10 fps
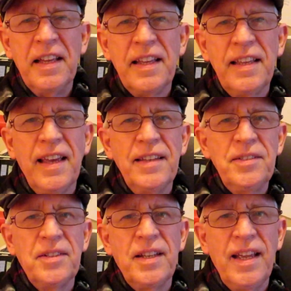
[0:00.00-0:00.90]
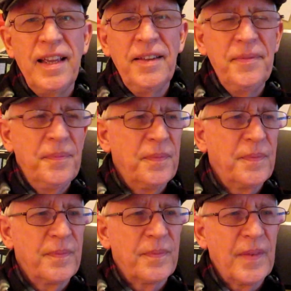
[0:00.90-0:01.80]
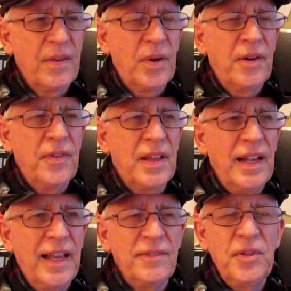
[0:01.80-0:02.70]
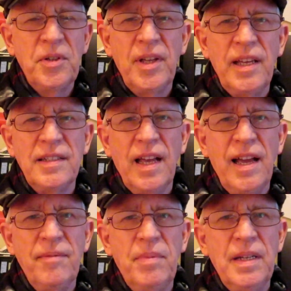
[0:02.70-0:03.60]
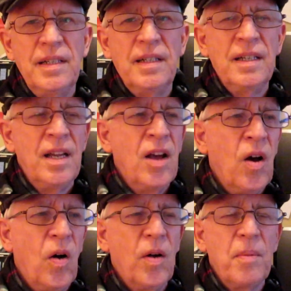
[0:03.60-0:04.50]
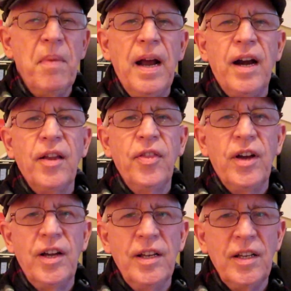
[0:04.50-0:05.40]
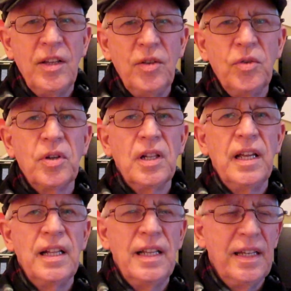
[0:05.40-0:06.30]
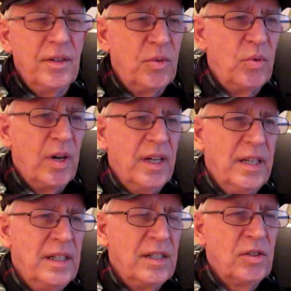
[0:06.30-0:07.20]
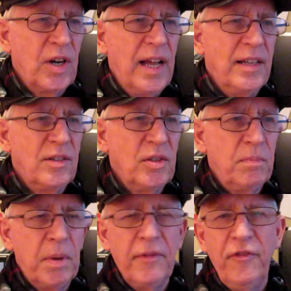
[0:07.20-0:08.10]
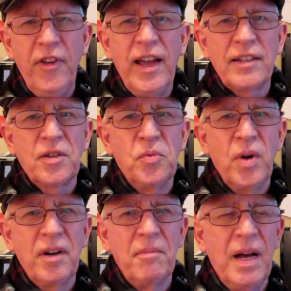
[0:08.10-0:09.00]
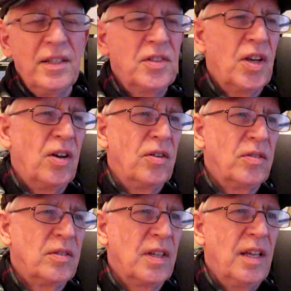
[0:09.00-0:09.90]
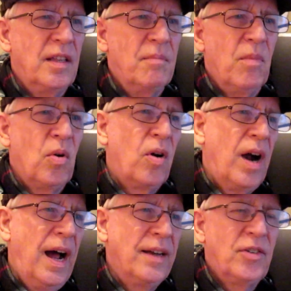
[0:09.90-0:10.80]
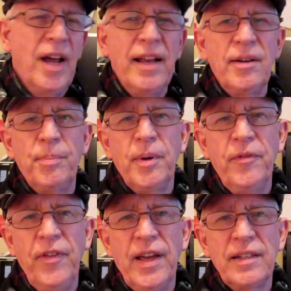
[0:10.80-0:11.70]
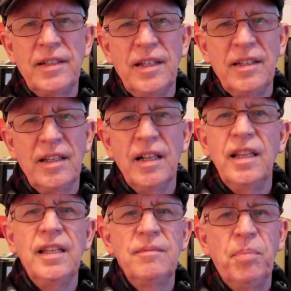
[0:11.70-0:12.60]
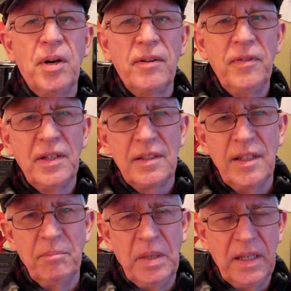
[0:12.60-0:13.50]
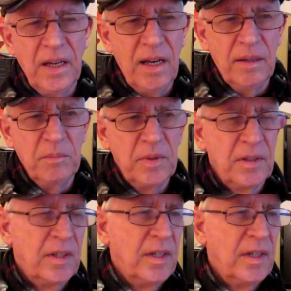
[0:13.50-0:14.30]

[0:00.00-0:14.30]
Yesterday, well, for the last few days, I've been on a marathon ukulele run trying to perfect one of my songs, and the more I try to perfect it, the least perfect it becomes.